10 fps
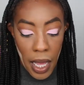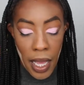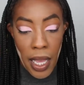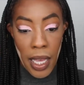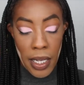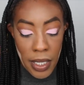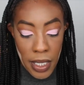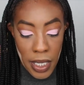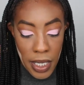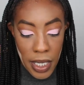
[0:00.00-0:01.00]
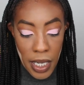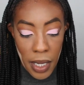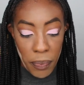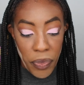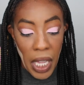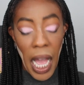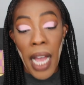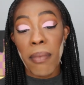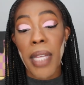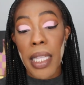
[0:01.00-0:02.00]
and
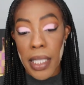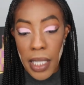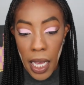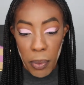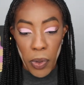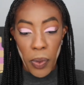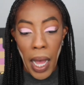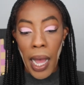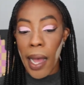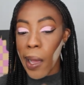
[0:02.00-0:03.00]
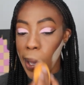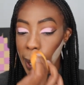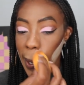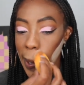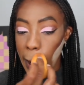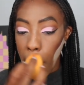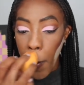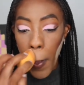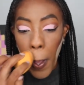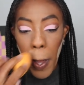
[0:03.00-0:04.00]
I'm like the type who I
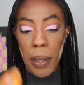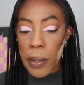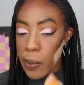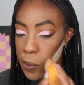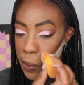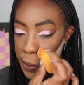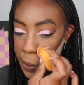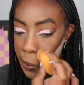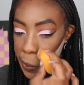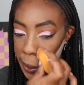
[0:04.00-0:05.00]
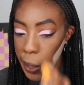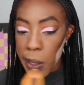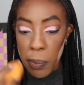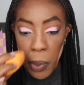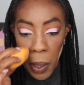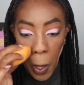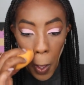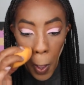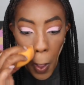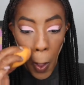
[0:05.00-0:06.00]
do tend to put
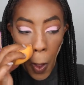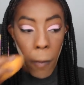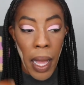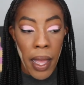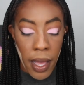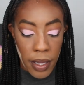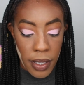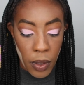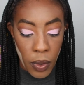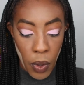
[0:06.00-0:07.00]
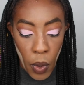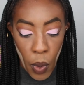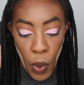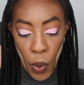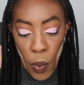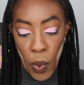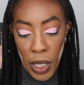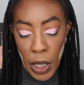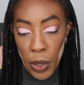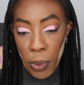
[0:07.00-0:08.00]
all my eggs in
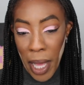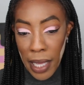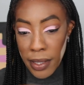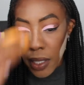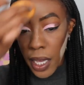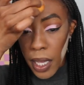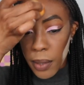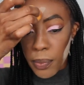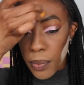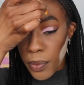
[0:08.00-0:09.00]
one little basket,